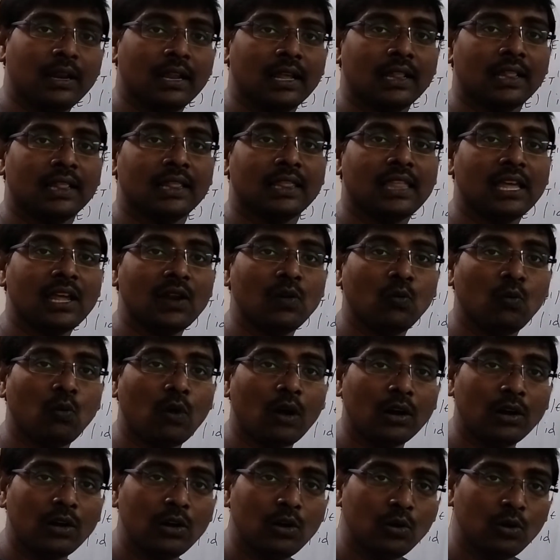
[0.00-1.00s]
then what
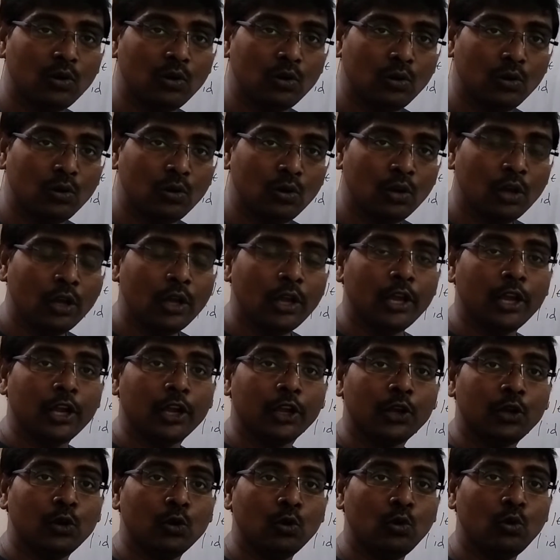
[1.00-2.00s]
to do?
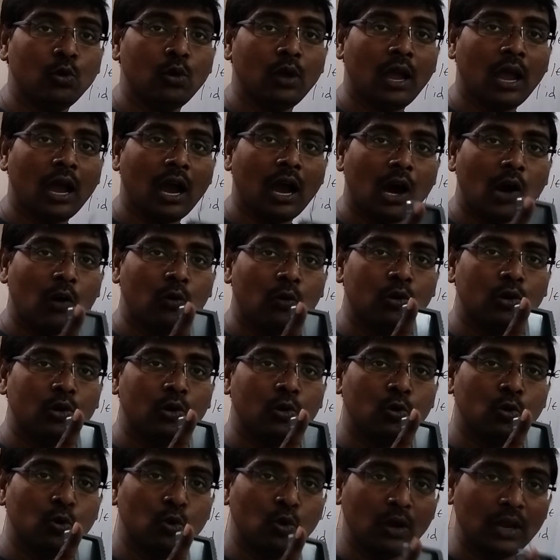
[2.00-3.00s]
You have to